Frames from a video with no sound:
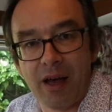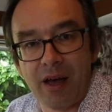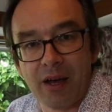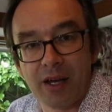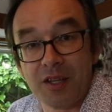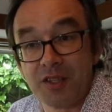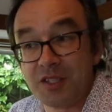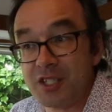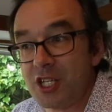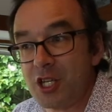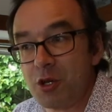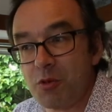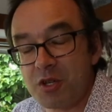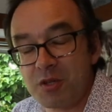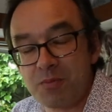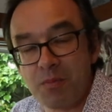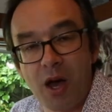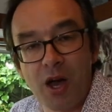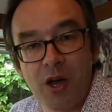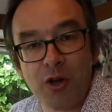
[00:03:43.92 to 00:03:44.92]

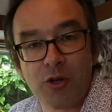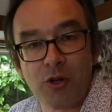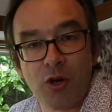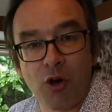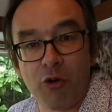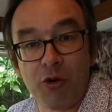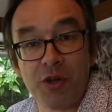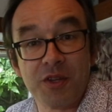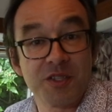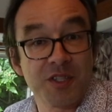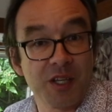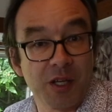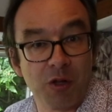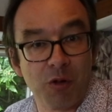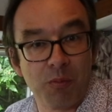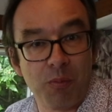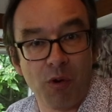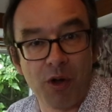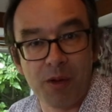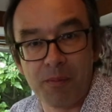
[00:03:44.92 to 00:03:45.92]
continuous mode or in
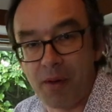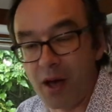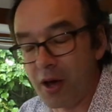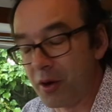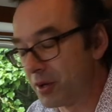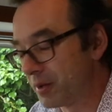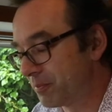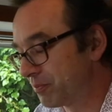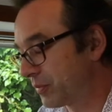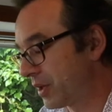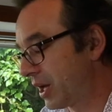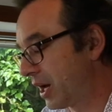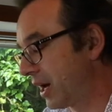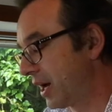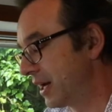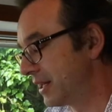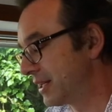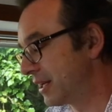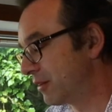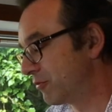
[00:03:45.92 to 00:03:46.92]
single point mode.
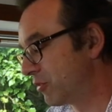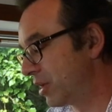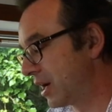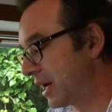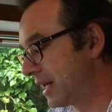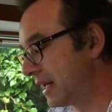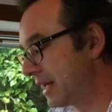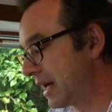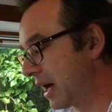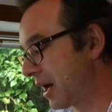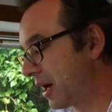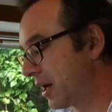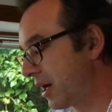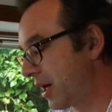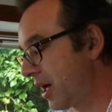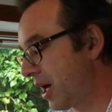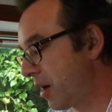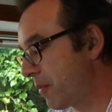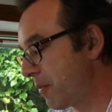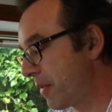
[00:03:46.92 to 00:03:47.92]
It didn't really
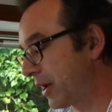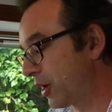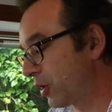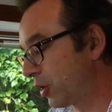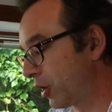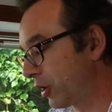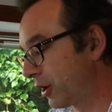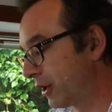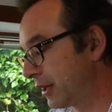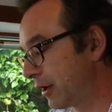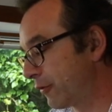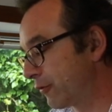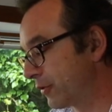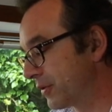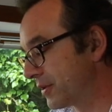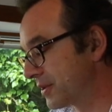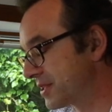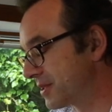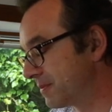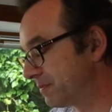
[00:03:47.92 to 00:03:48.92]
make a lot of
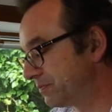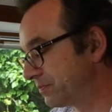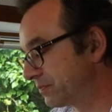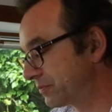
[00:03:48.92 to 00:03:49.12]
difference.